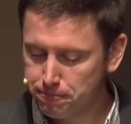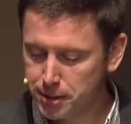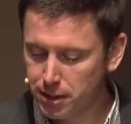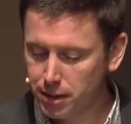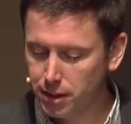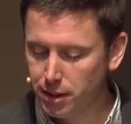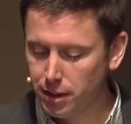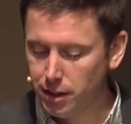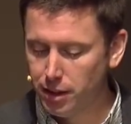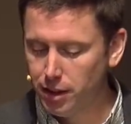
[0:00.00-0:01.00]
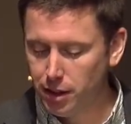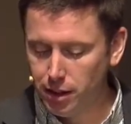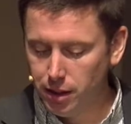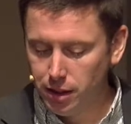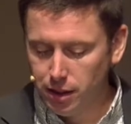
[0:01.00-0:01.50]

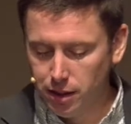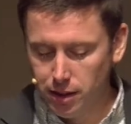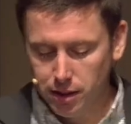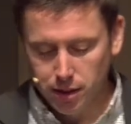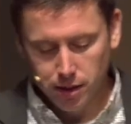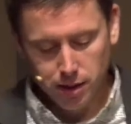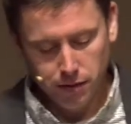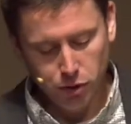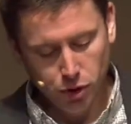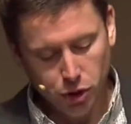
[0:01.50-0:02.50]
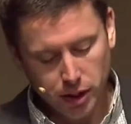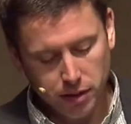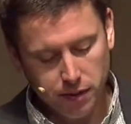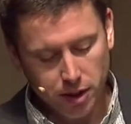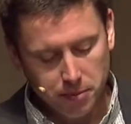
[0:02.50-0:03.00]
If you look in
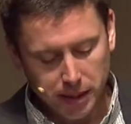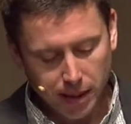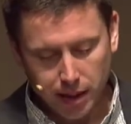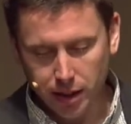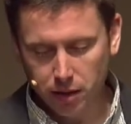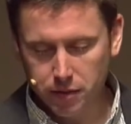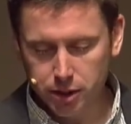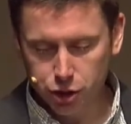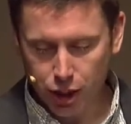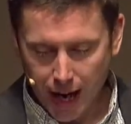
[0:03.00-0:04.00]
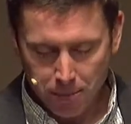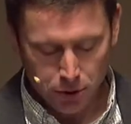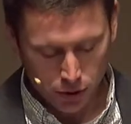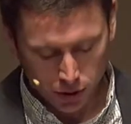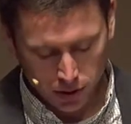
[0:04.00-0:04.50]
the very beginning of this
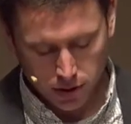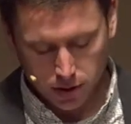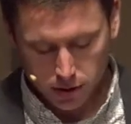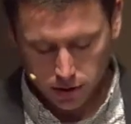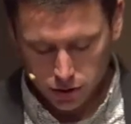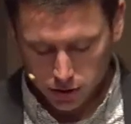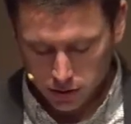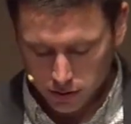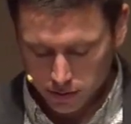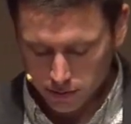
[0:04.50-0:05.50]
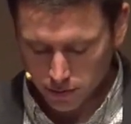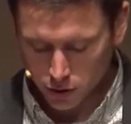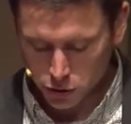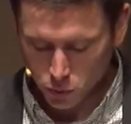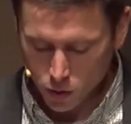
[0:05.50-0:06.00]
chapter,
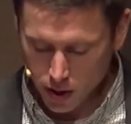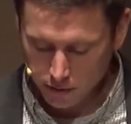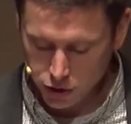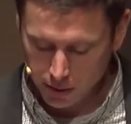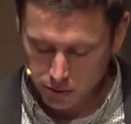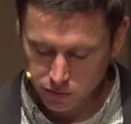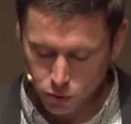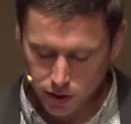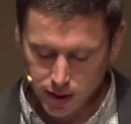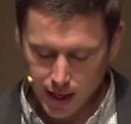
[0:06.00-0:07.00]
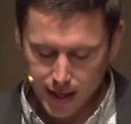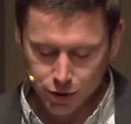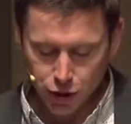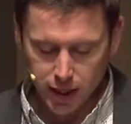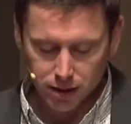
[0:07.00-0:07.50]
verse 1 of chapter 49,
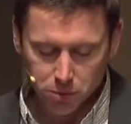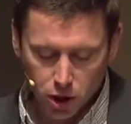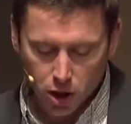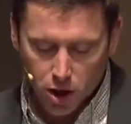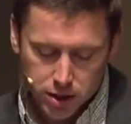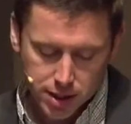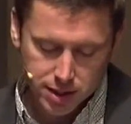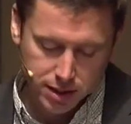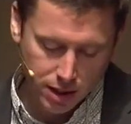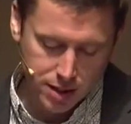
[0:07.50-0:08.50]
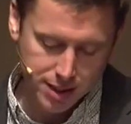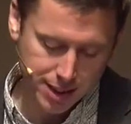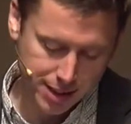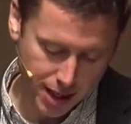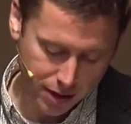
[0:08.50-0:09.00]
Jacob calls his sons
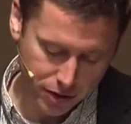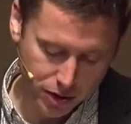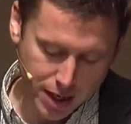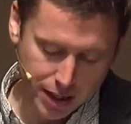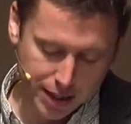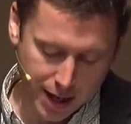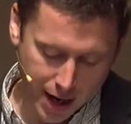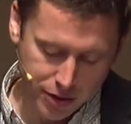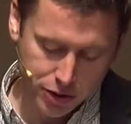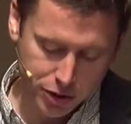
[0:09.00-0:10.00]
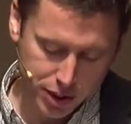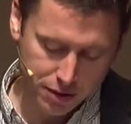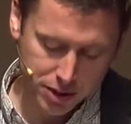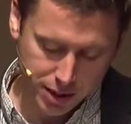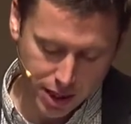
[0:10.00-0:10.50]
together, "Gather
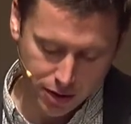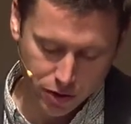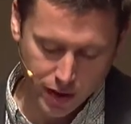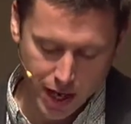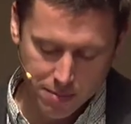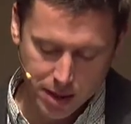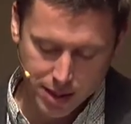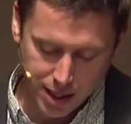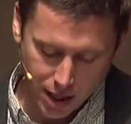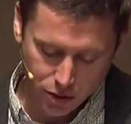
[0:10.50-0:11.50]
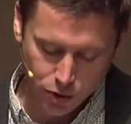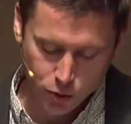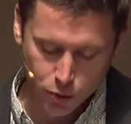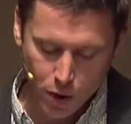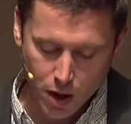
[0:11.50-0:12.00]
yourselves together that I may tell
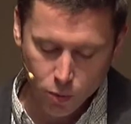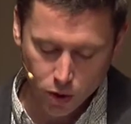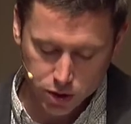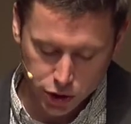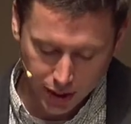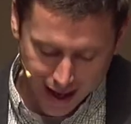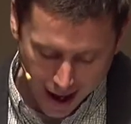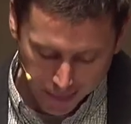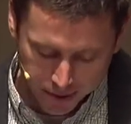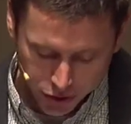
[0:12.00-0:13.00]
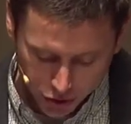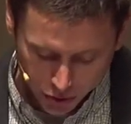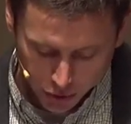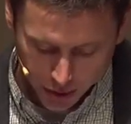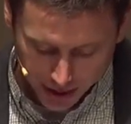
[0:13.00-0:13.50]
you what shall happen to
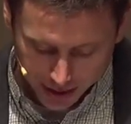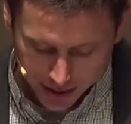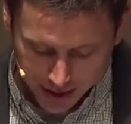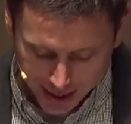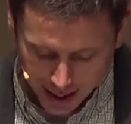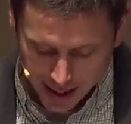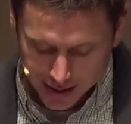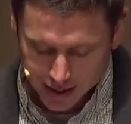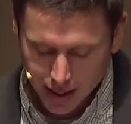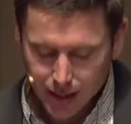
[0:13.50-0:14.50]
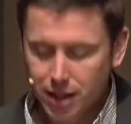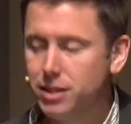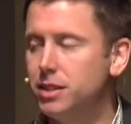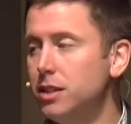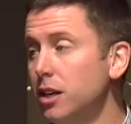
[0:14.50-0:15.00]
you in the days
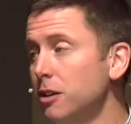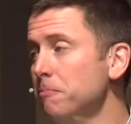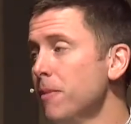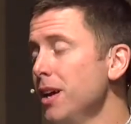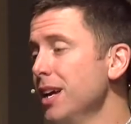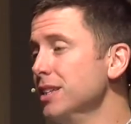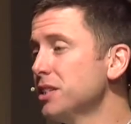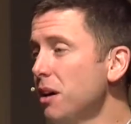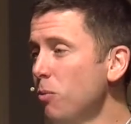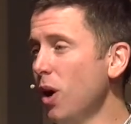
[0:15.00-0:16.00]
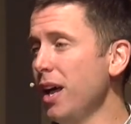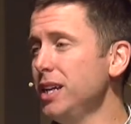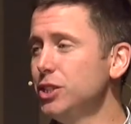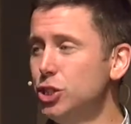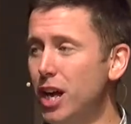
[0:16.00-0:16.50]
to come." In some
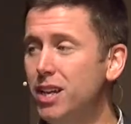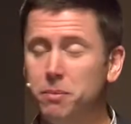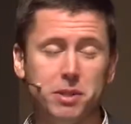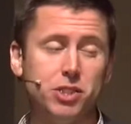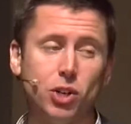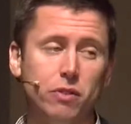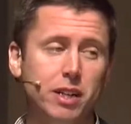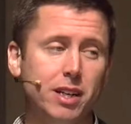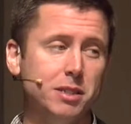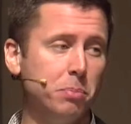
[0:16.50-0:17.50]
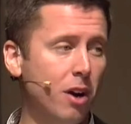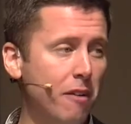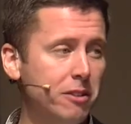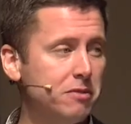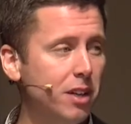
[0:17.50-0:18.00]
ways, Jacob is serving as a
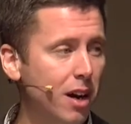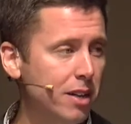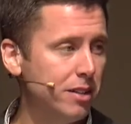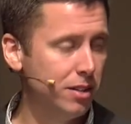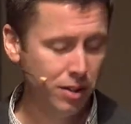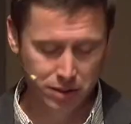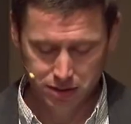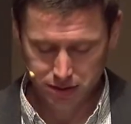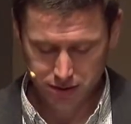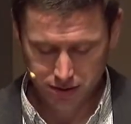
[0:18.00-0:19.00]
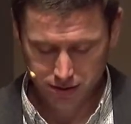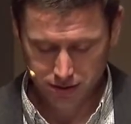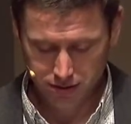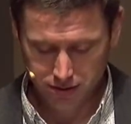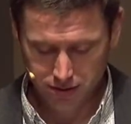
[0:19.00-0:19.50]
prophet of God here,
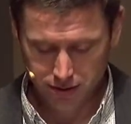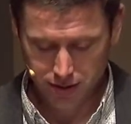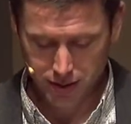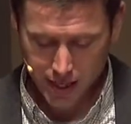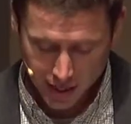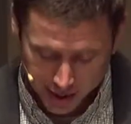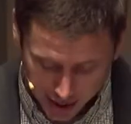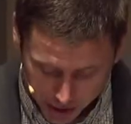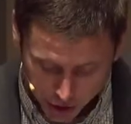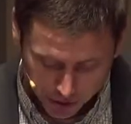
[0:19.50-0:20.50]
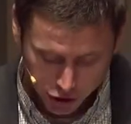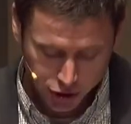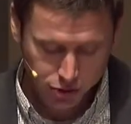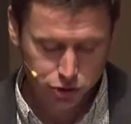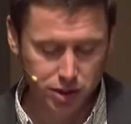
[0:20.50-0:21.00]
telling each of his
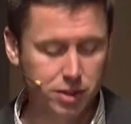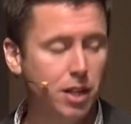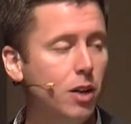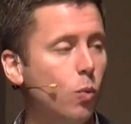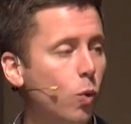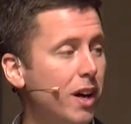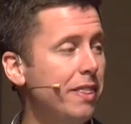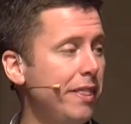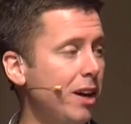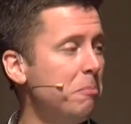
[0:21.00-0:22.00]
children what their